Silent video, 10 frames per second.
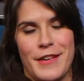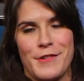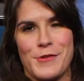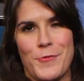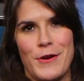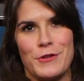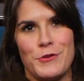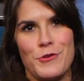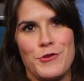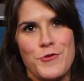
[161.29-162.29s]
So what do
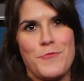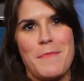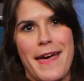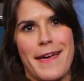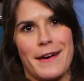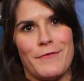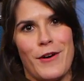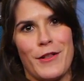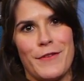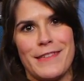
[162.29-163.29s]
you make of
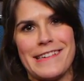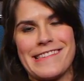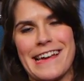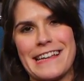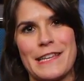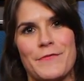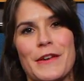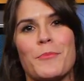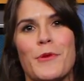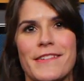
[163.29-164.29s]
all of these
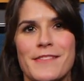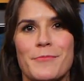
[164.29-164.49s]
scientific breast